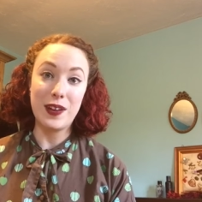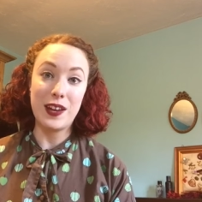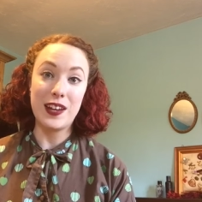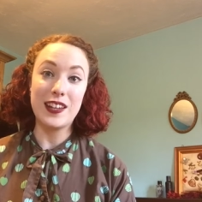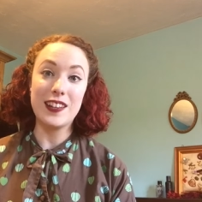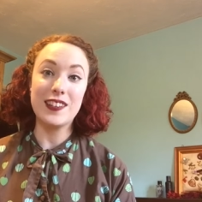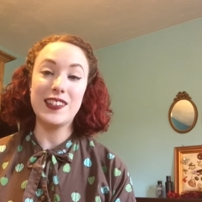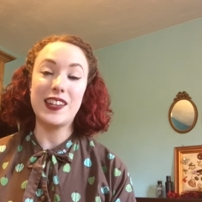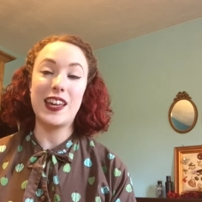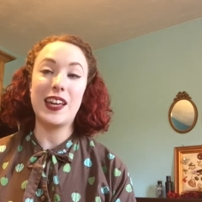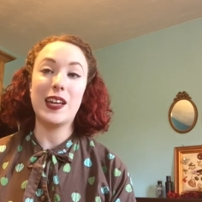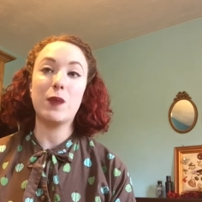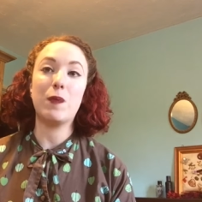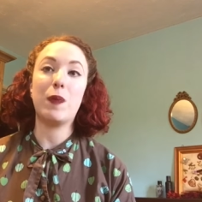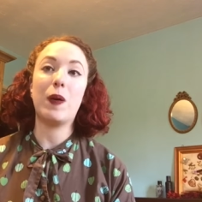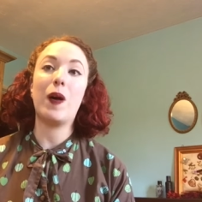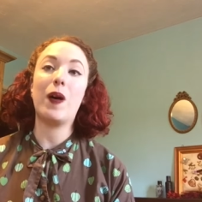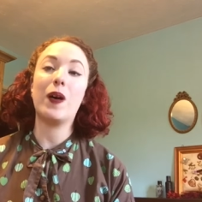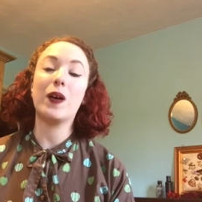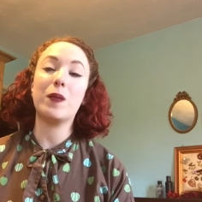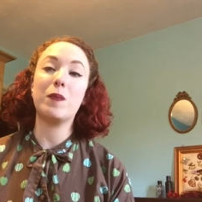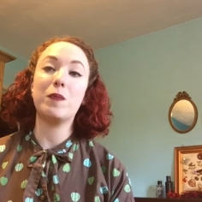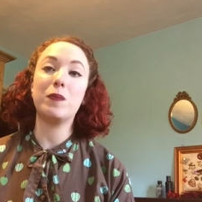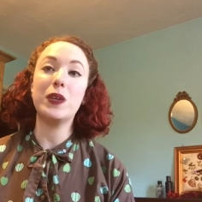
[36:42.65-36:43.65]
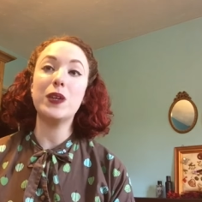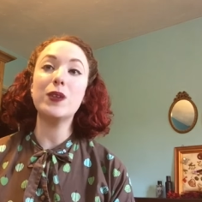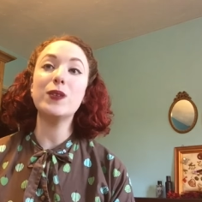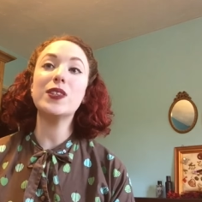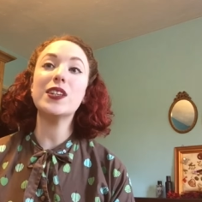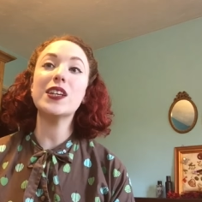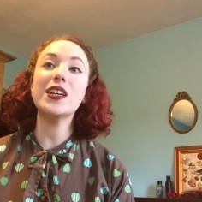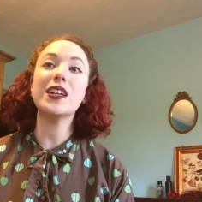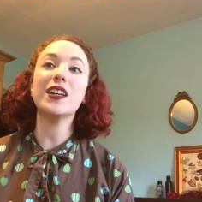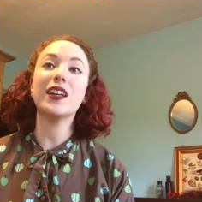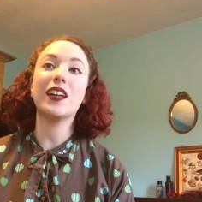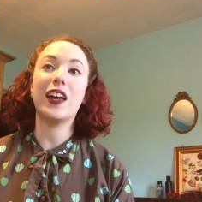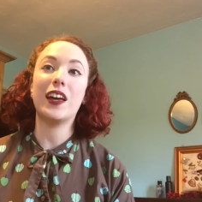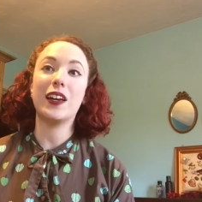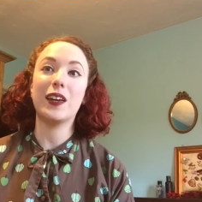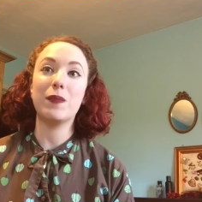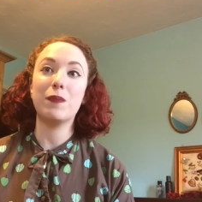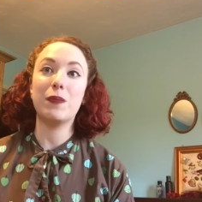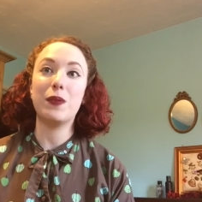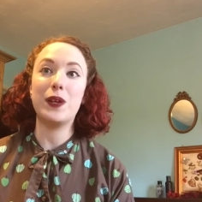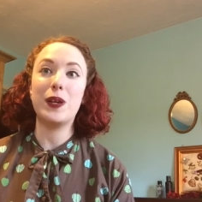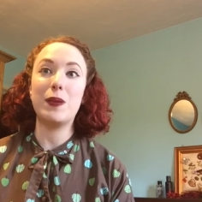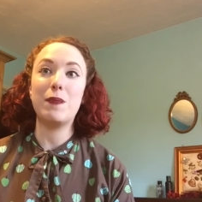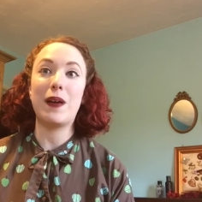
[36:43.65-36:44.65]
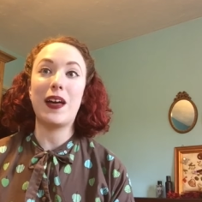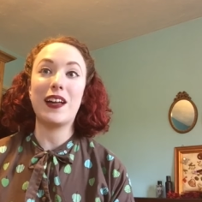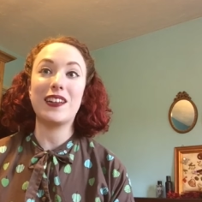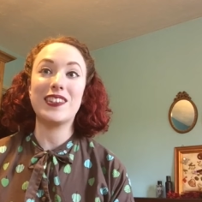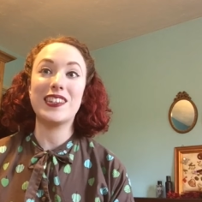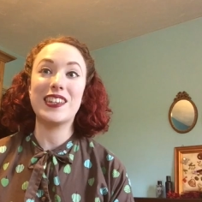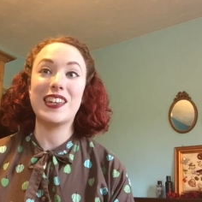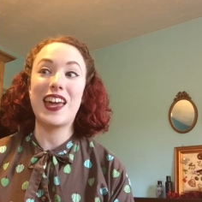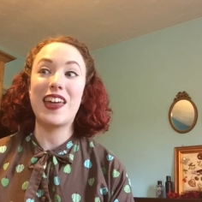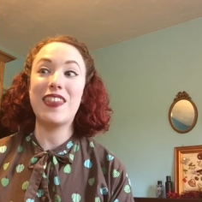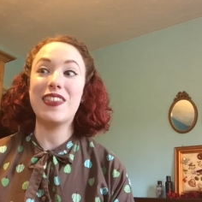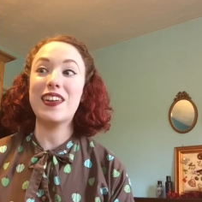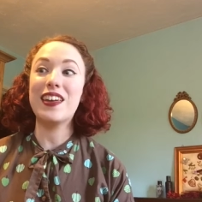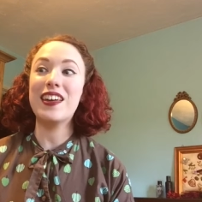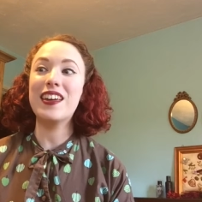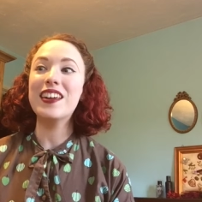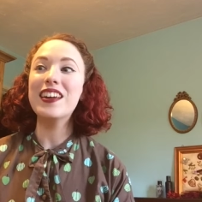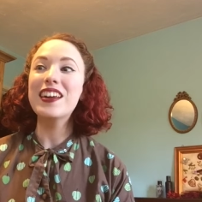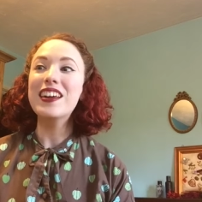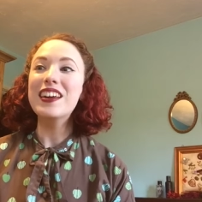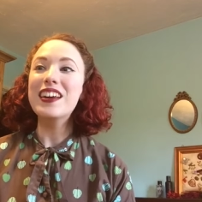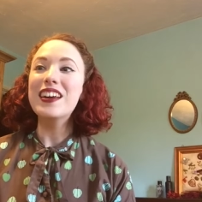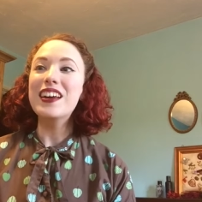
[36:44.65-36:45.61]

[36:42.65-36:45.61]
I can take apart a computer, I can put it back together,